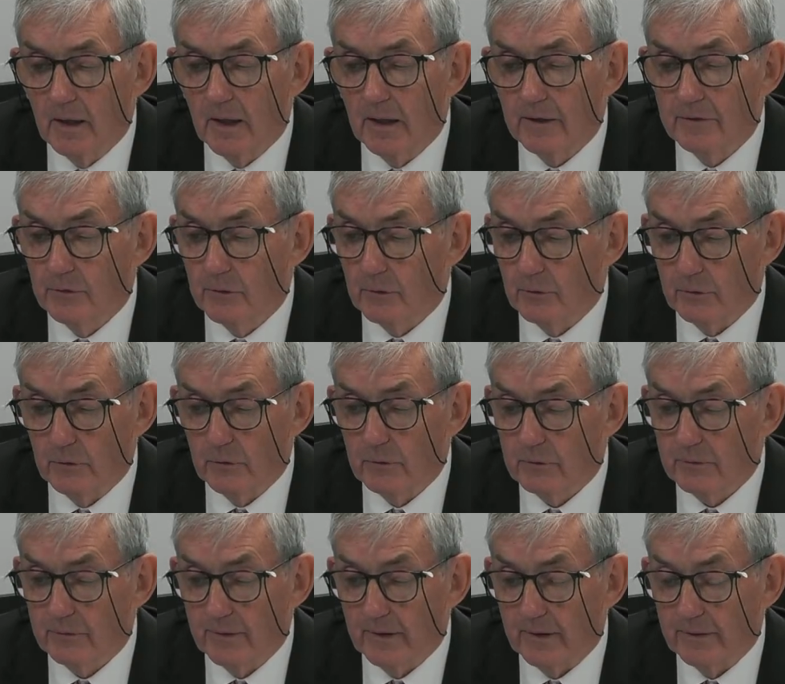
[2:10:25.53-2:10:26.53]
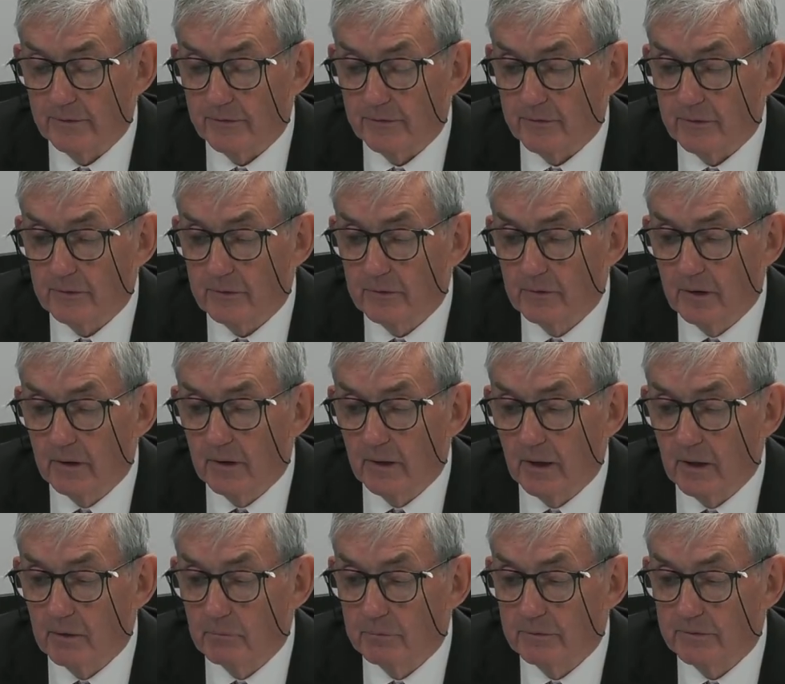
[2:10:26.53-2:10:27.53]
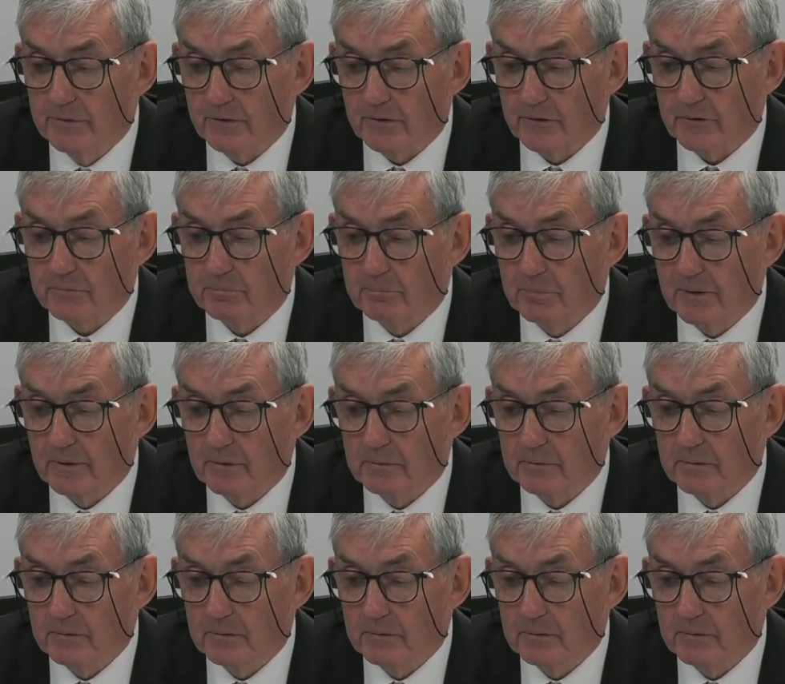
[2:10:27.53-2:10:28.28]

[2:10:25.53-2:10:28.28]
don't know the answer. I wouldn't expect.